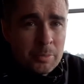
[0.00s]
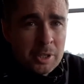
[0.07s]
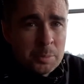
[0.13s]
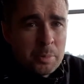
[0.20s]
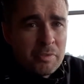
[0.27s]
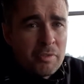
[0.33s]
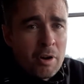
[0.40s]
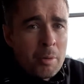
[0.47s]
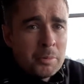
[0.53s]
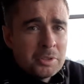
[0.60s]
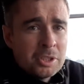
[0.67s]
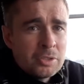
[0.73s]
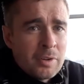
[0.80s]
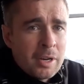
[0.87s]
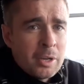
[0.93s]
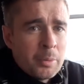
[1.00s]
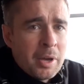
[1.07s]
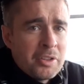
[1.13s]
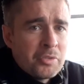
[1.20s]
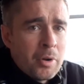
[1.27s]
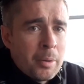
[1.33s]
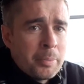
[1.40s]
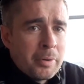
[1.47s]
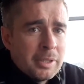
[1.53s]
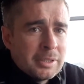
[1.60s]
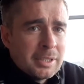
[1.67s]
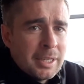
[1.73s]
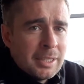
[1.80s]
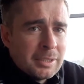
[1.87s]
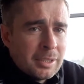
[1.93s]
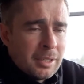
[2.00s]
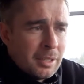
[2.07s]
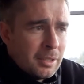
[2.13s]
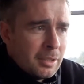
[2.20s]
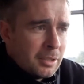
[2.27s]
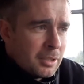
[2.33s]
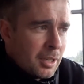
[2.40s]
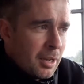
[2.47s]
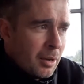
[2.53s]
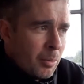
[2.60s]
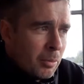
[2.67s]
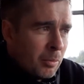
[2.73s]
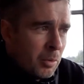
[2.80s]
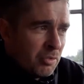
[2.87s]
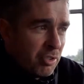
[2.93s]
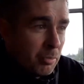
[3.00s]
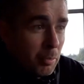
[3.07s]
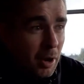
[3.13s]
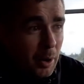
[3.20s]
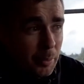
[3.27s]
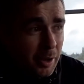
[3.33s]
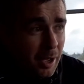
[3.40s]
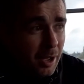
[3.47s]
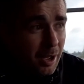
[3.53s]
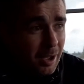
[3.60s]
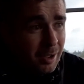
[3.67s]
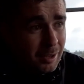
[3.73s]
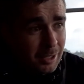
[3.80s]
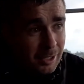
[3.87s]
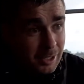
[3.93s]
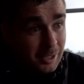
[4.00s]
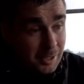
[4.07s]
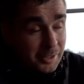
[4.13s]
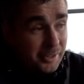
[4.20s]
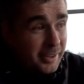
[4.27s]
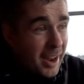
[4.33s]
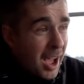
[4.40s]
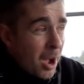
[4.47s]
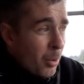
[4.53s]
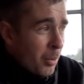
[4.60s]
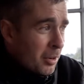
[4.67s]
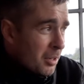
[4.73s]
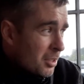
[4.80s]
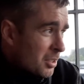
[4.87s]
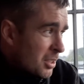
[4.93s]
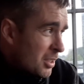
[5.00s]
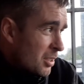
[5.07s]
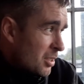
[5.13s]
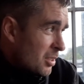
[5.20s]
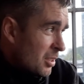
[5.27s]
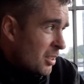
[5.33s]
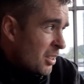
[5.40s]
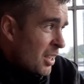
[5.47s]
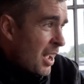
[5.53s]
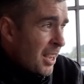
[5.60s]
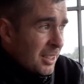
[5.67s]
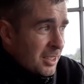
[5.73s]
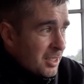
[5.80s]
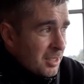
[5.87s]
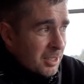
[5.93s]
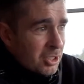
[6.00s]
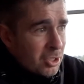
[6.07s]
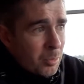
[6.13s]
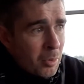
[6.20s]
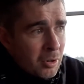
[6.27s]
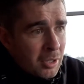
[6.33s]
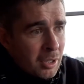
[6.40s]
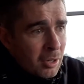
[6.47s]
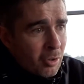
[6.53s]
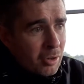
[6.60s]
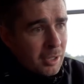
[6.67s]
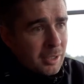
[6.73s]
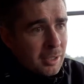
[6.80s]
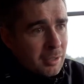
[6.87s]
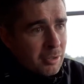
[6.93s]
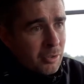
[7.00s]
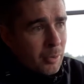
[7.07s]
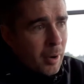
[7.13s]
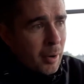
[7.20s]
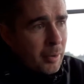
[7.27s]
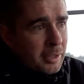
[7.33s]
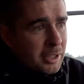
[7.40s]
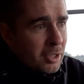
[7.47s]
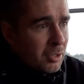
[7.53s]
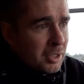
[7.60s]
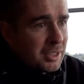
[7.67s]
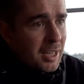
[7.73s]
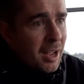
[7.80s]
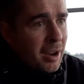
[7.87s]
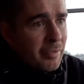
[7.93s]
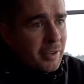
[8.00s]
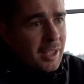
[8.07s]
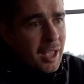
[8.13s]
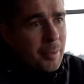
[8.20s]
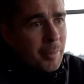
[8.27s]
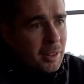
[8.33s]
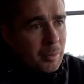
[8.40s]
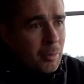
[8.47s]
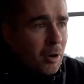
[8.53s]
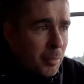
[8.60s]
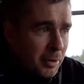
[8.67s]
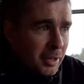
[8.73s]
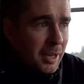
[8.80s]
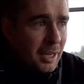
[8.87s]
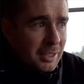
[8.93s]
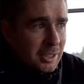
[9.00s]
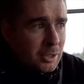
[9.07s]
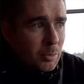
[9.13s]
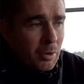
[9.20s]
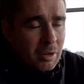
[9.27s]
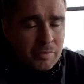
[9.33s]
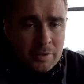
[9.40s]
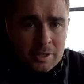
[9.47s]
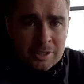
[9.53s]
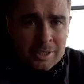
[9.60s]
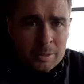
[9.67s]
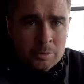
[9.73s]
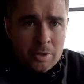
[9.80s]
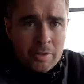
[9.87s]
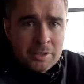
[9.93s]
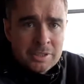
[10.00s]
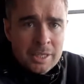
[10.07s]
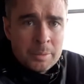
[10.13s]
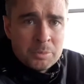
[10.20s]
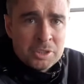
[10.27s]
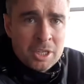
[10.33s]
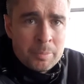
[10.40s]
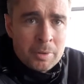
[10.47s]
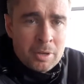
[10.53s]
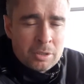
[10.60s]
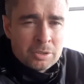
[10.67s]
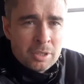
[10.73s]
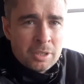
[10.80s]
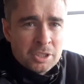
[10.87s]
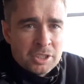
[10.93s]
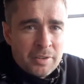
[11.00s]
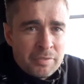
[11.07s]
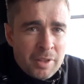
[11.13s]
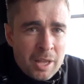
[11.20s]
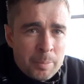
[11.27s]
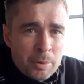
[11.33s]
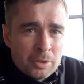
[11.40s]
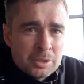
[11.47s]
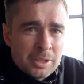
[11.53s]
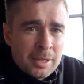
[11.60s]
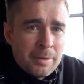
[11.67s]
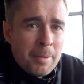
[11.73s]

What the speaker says: with his performances right the way throughout pre-season and from where we are now, and he's someone you're looking throughout. Is he going to start every game at the moment? Yes, he's one of the first names on the team sheet because of the shift that he puts in.